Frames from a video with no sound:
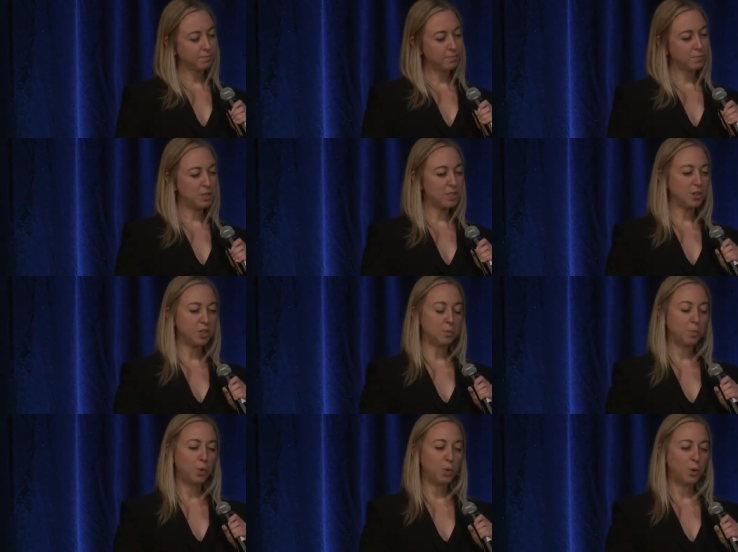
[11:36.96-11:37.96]
And we start to
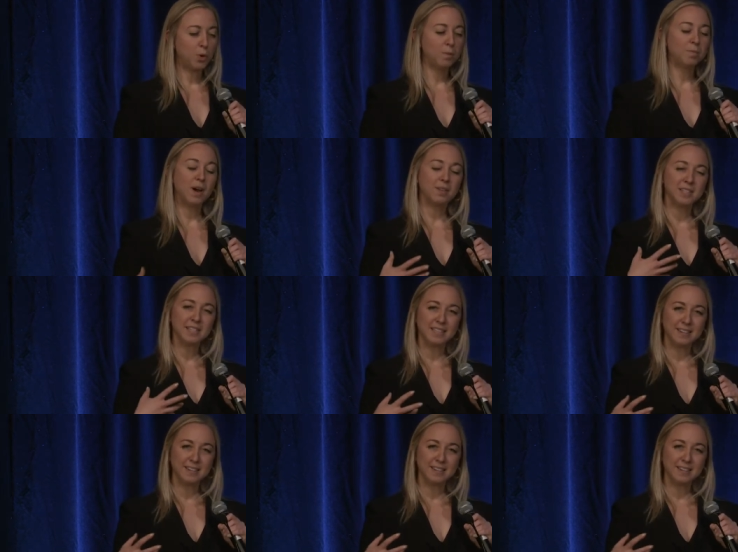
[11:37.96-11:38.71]
pull, obviously,